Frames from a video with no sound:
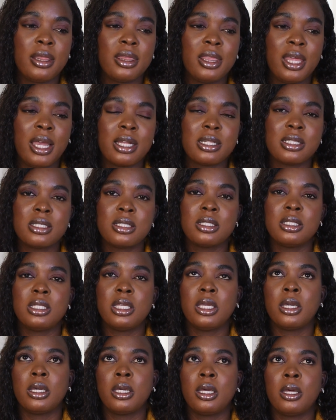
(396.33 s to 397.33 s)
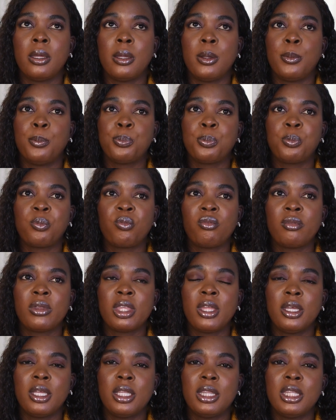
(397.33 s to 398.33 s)
that
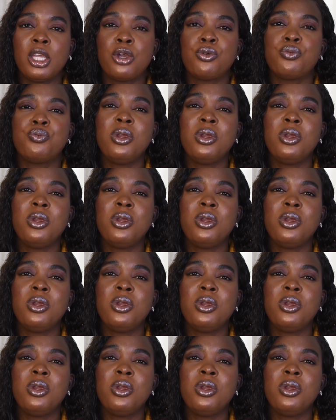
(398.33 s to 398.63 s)
their